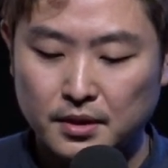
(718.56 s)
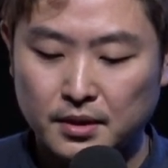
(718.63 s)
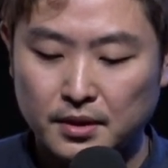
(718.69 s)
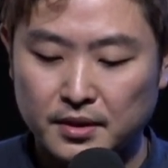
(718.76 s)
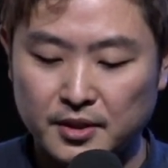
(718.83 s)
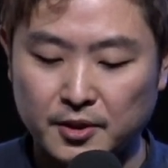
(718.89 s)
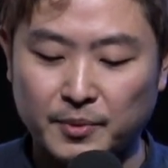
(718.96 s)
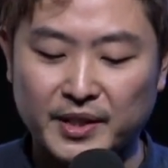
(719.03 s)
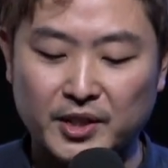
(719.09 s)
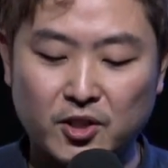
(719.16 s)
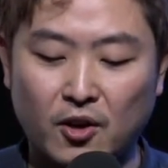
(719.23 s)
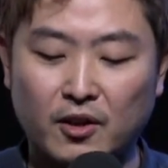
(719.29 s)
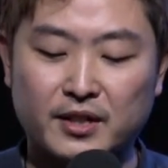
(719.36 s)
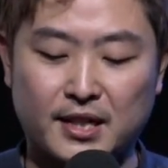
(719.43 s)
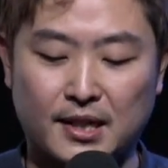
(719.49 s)
See, when
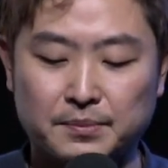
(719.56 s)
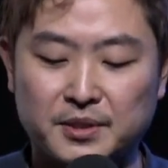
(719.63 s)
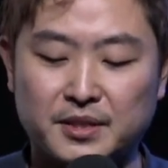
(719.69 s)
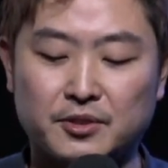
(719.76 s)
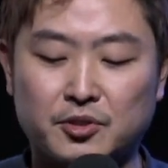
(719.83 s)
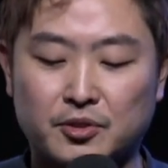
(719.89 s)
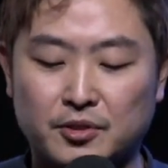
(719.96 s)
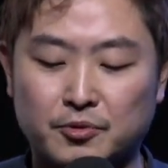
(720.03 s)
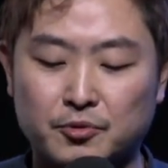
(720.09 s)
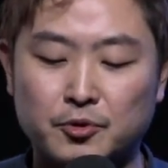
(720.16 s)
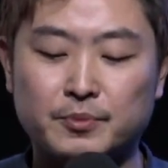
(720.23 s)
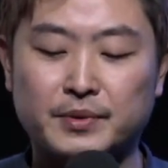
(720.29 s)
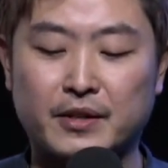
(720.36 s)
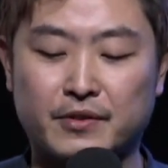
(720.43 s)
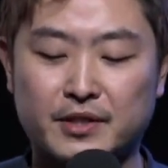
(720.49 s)
God comes into the room,
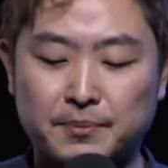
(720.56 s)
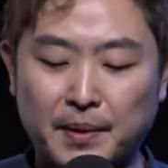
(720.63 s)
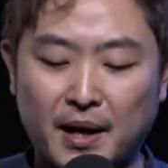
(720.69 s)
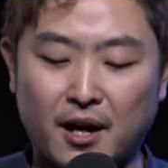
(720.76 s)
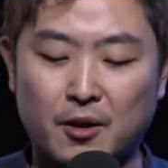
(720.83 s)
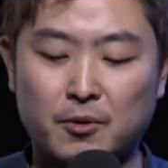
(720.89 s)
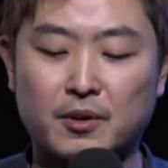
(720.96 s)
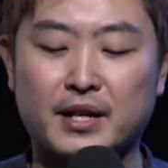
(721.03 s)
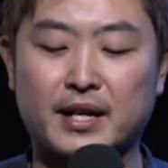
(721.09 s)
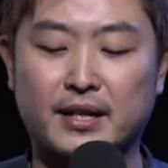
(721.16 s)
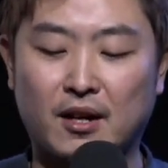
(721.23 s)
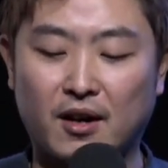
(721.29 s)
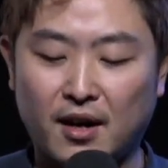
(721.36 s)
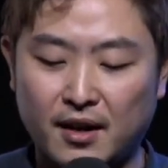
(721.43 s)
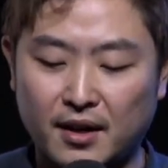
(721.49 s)
there is power and our
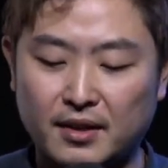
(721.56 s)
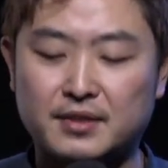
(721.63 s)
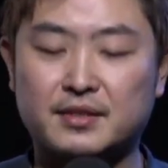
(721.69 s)
hearts